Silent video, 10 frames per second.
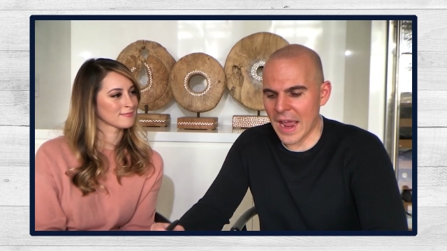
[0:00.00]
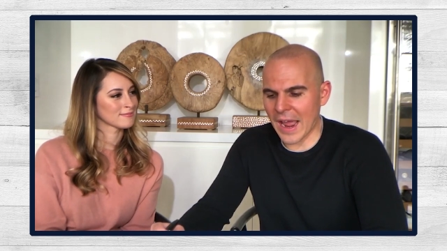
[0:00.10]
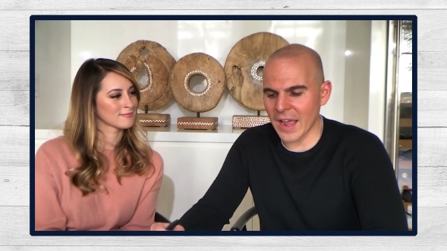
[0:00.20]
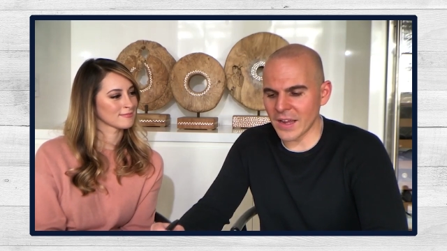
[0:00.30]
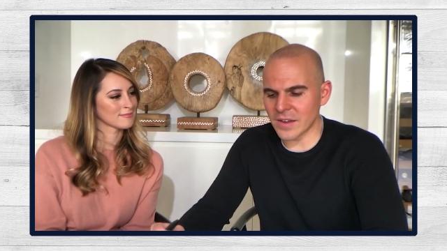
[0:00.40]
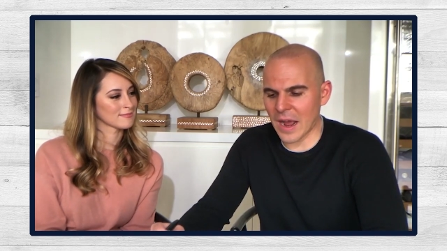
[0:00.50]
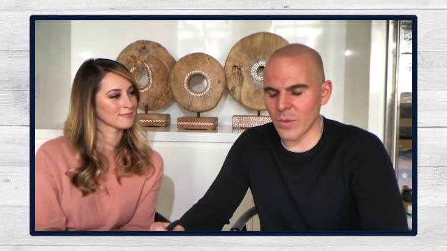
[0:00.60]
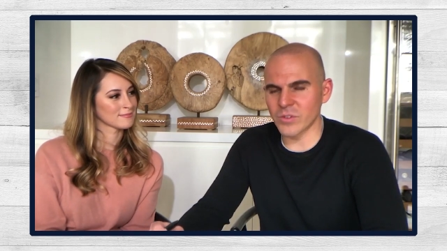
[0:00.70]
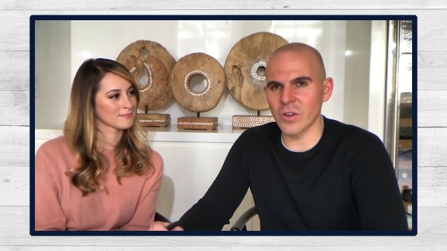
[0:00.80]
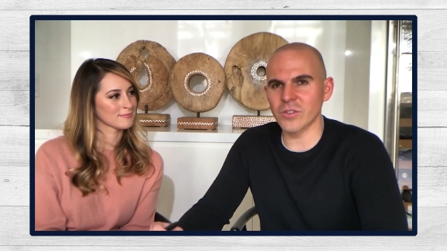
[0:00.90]
Speaker 1: And
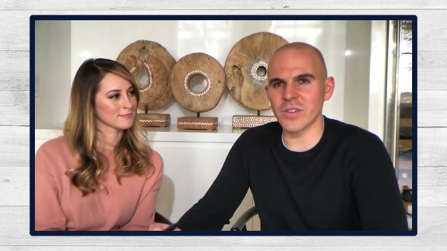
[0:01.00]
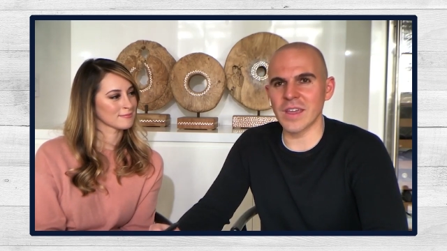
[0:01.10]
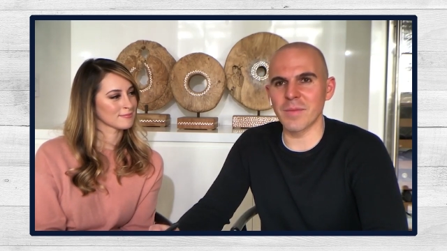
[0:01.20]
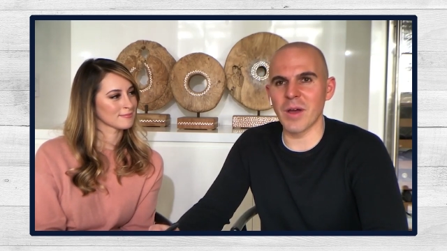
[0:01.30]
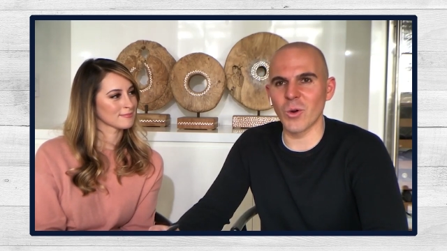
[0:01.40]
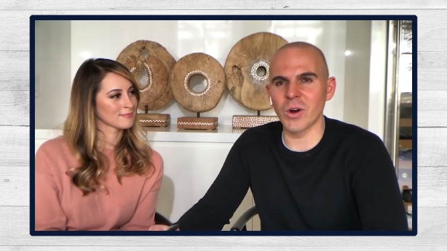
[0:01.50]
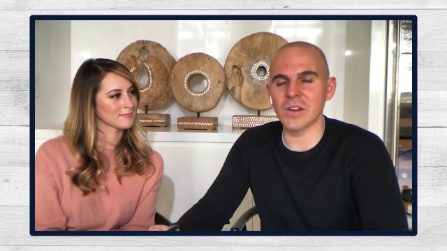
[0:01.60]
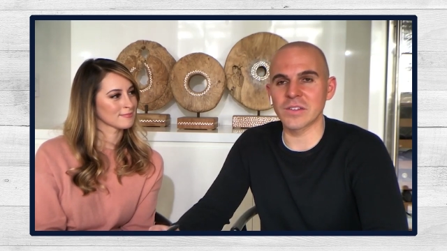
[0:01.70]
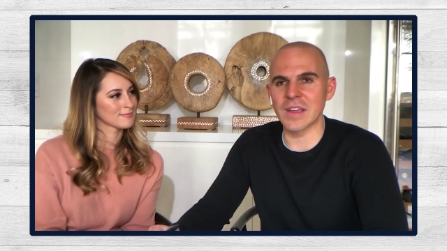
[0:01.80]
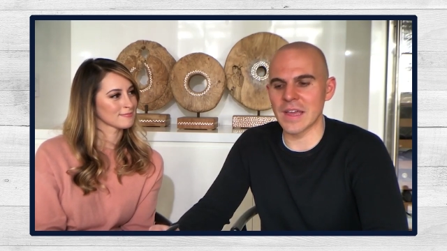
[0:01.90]
I was also thinking about
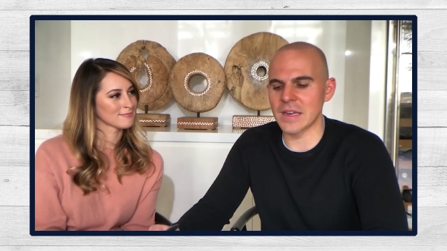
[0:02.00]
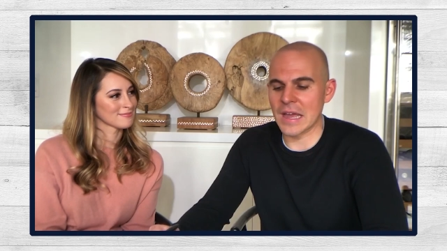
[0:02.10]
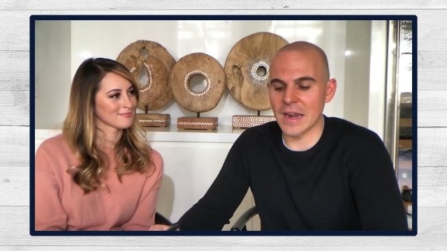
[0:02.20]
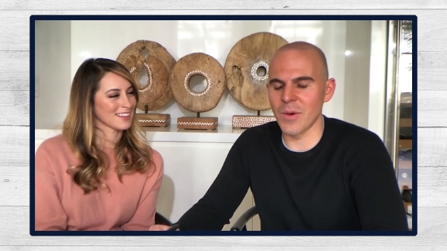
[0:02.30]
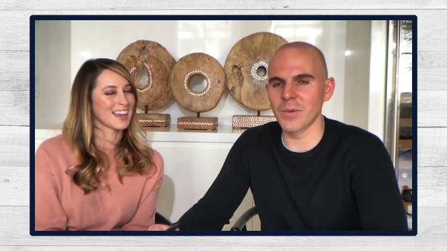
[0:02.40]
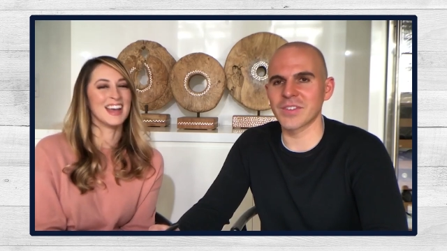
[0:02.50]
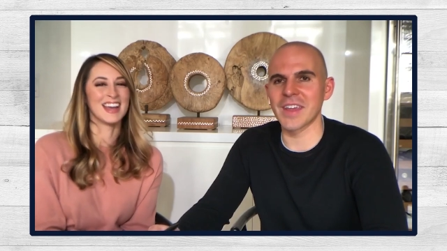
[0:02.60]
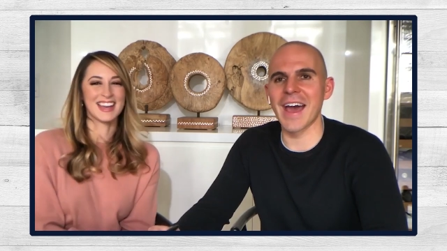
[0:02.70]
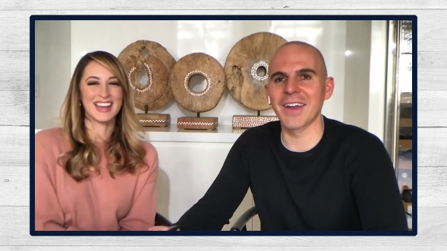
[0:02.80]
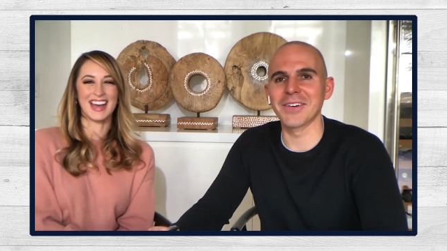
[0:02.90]
orcas again, and I went
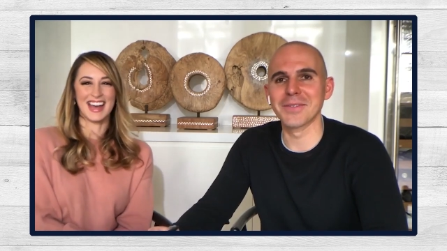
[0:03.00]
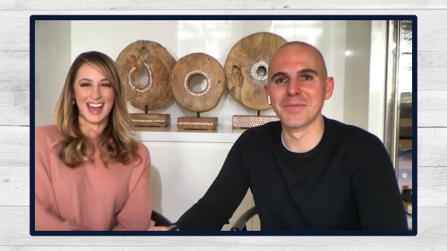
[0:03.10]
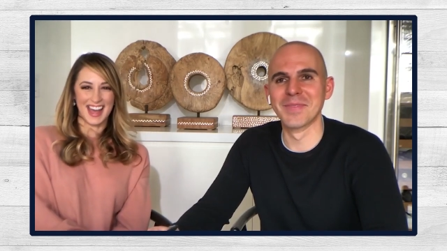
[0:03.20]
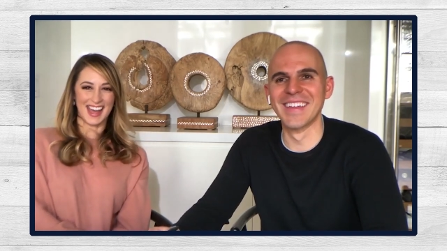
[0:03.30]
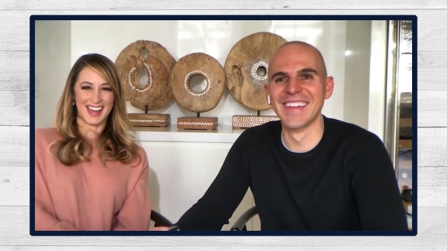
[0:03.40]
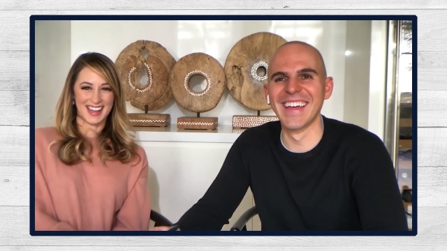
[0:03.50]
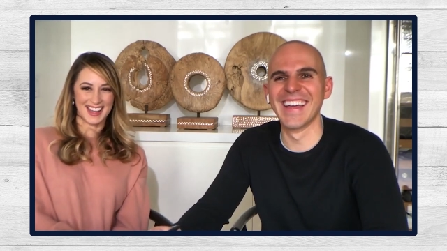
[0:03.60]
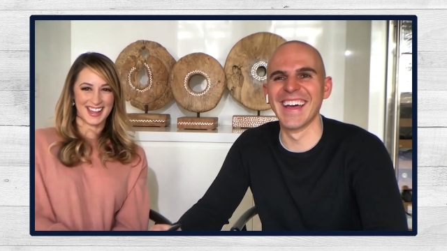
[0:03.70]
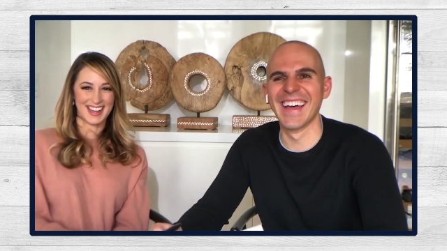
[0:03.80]
to Seattle.